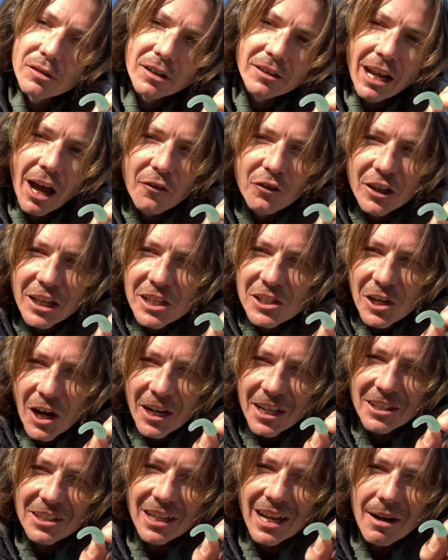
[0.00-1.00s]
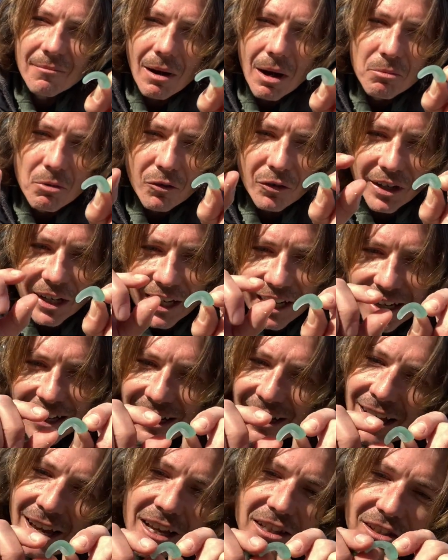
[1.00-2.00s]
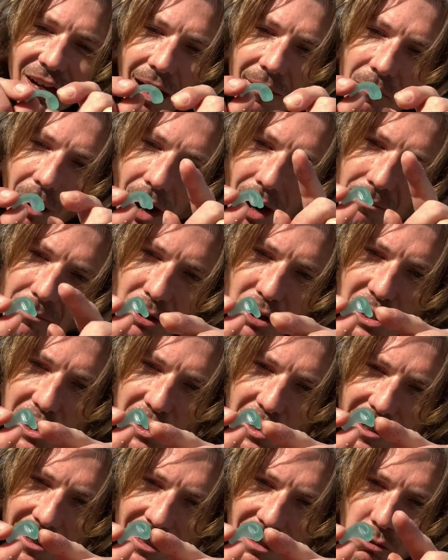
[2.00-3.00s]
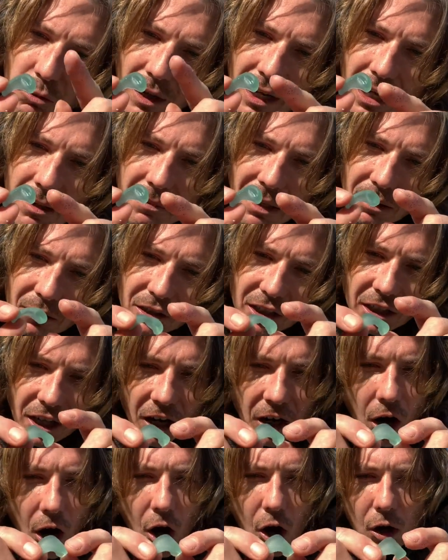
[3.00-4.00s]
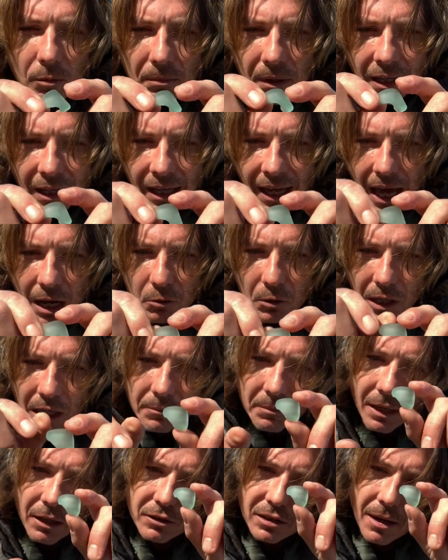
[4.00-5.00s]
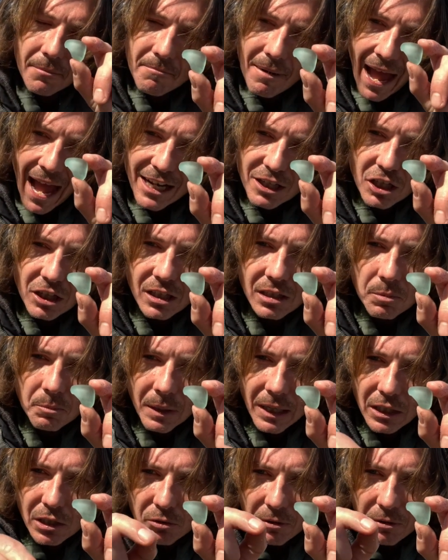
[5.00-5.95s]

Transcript: are definitely starting to come up over here. So I'm almost certain we're gonna be able to go home and we're gonna be able to match this piece